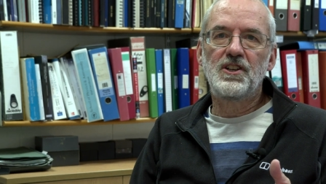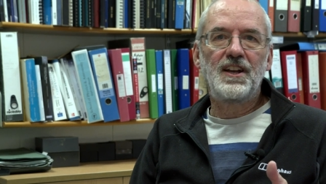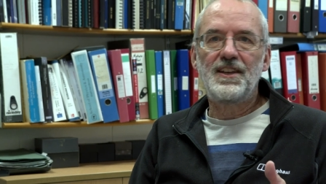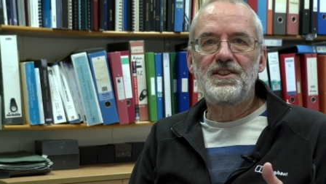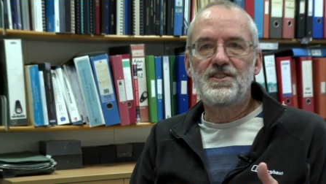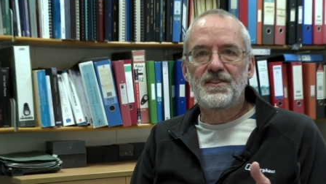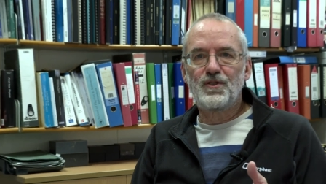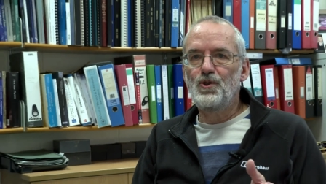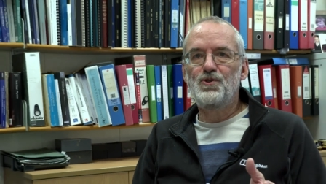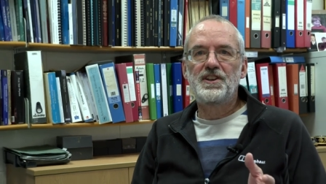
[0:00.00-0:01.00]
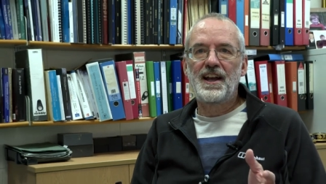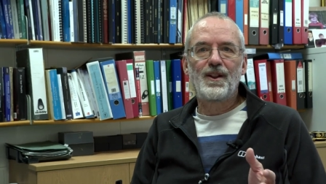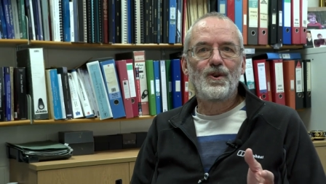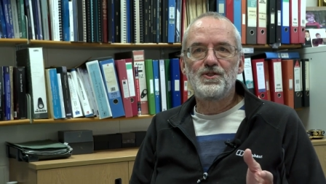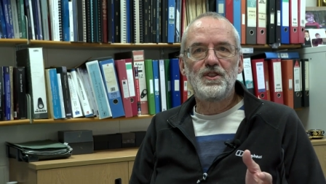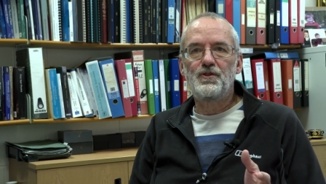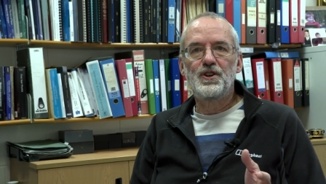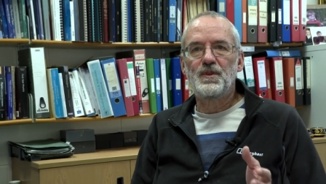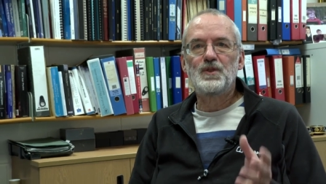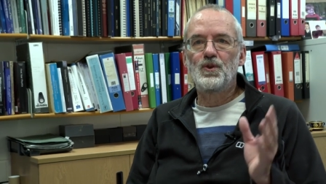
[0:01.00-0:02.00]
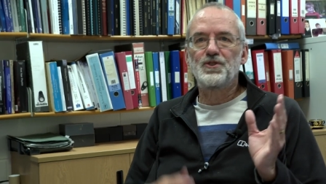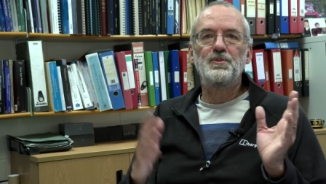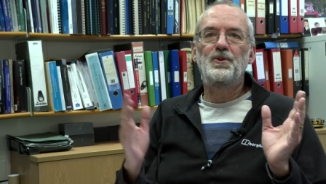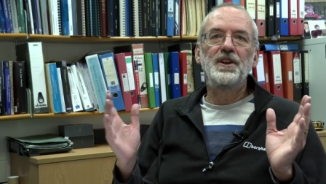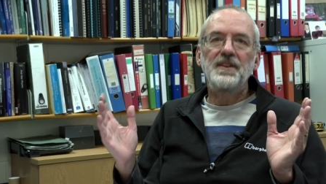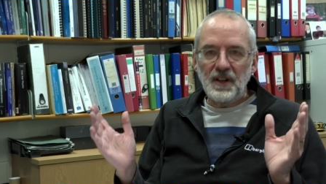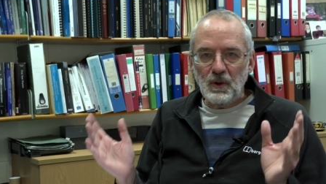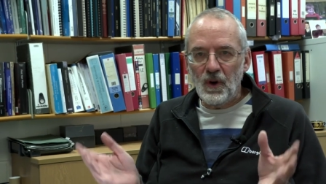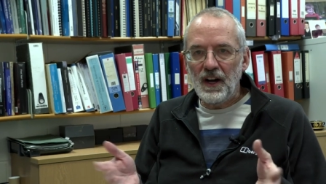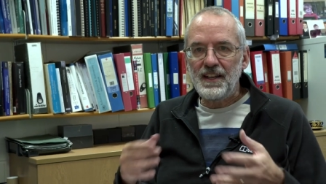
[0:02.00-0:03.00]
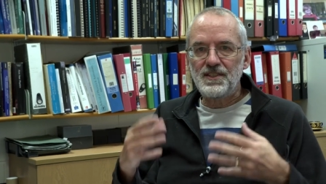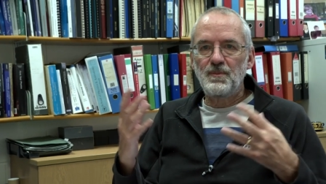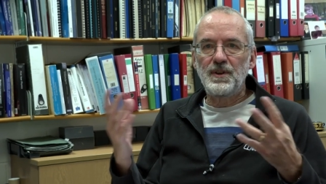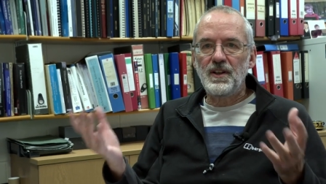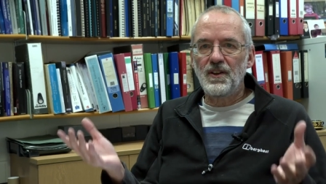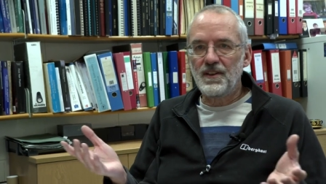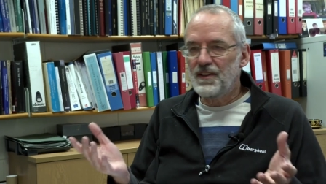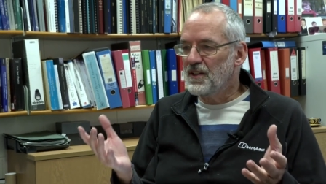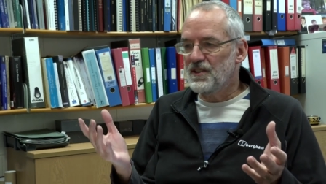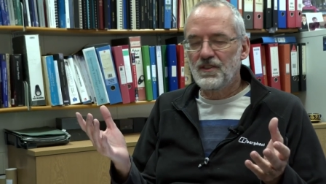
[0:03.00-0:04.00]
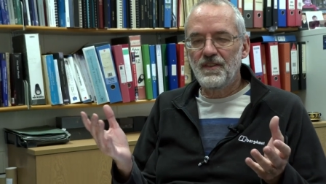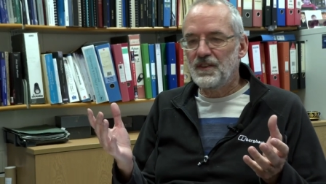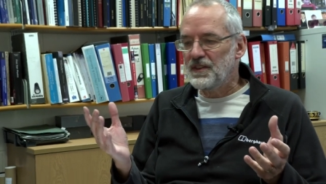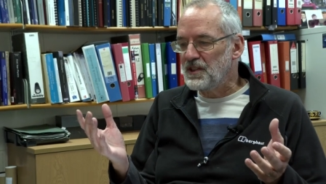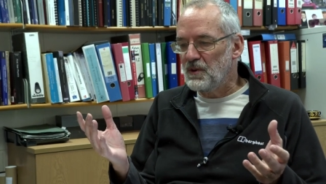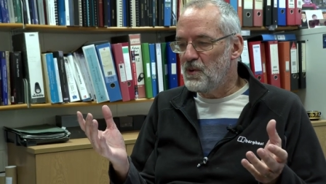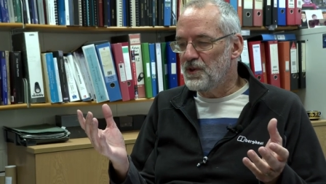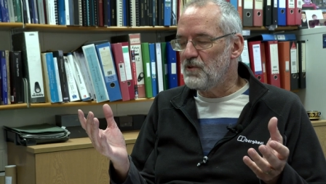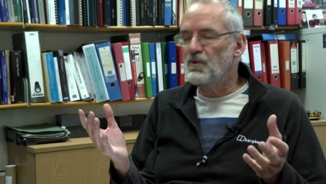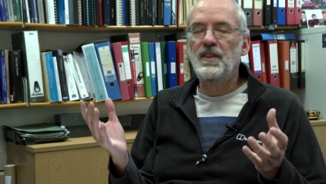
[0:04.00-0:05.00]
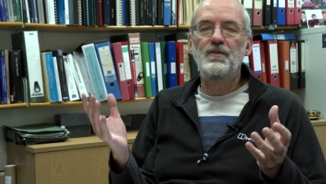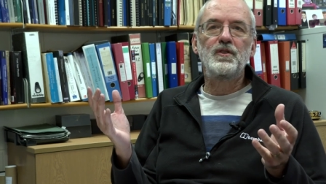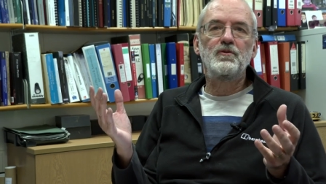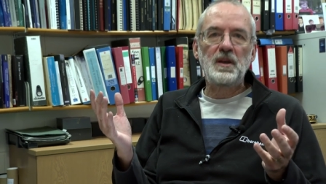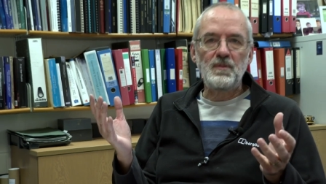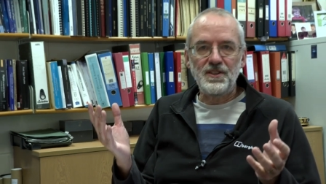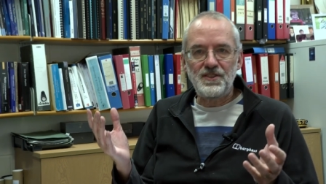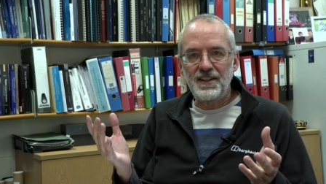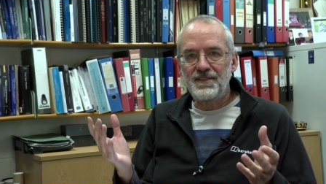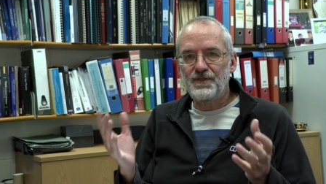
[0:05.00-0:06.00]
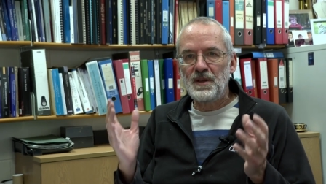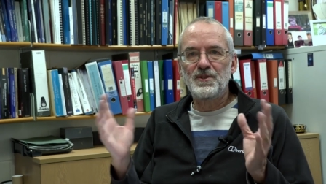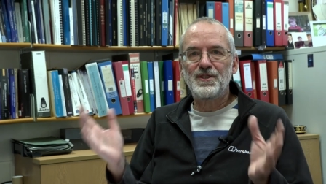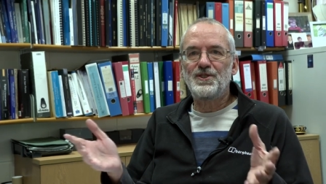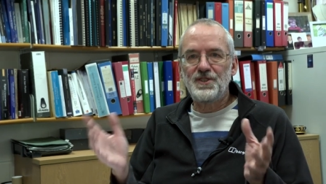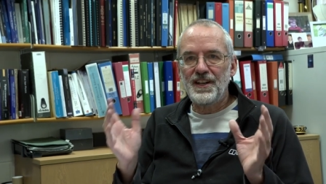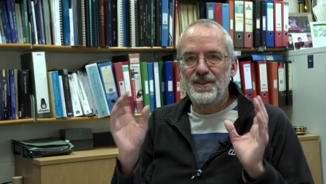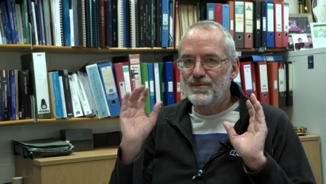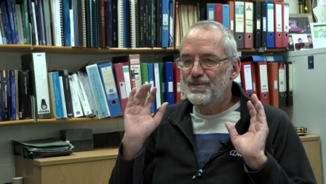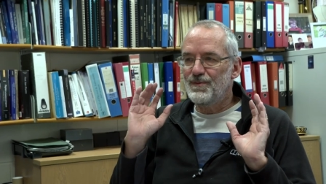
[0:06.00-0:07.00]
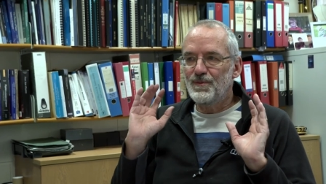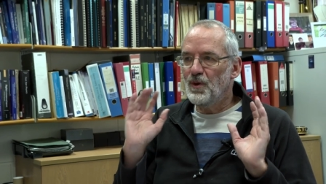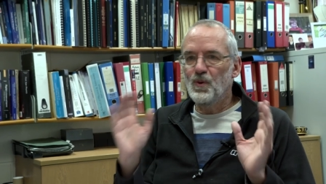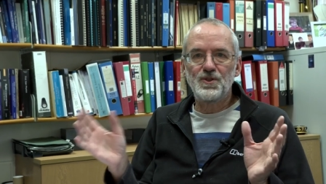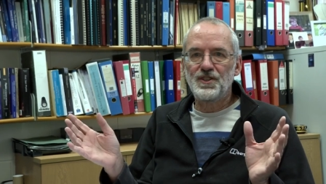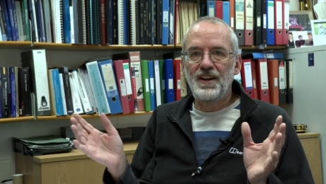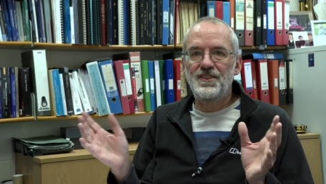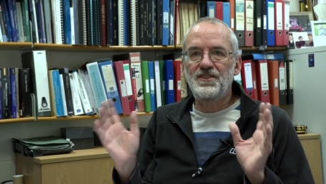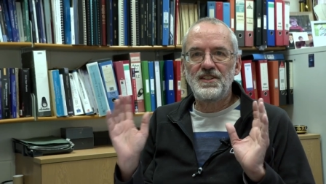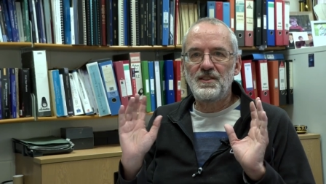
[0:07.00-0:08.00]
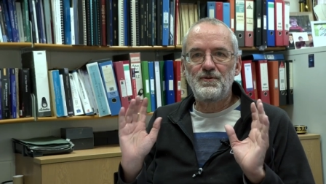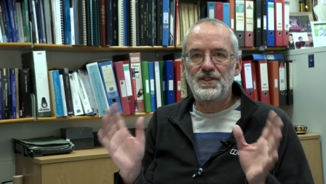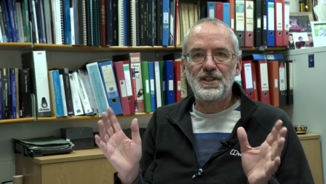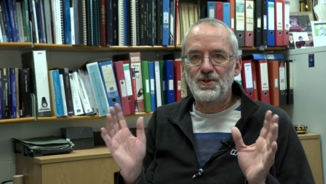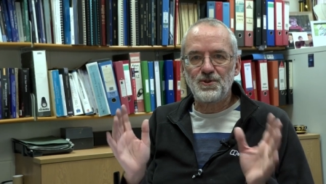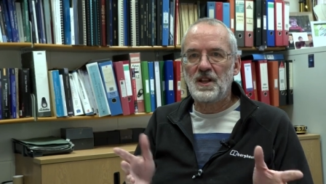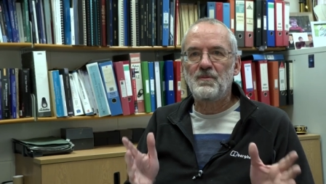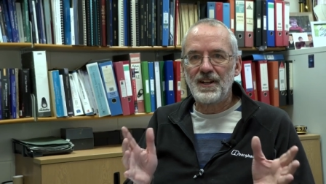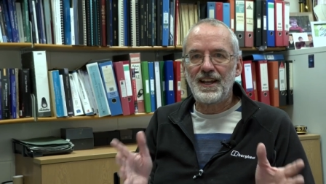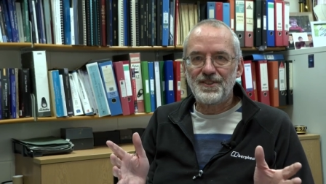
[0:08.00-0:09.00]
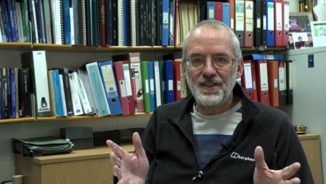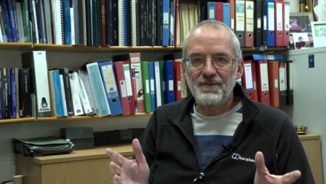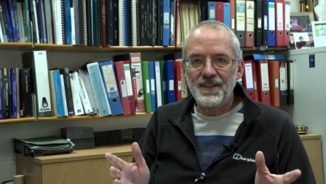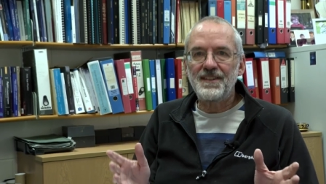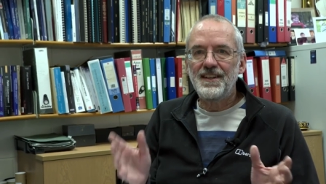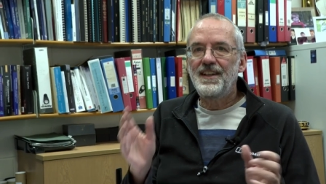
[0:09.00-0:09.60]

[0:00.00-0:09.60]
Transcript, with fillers: to collect these huge catalogues in the first place. What's the point? You know, why has somebody gone? Because, so who was it? Rutherford famously said, famously said, all science is either physics or stamp collecting. Right?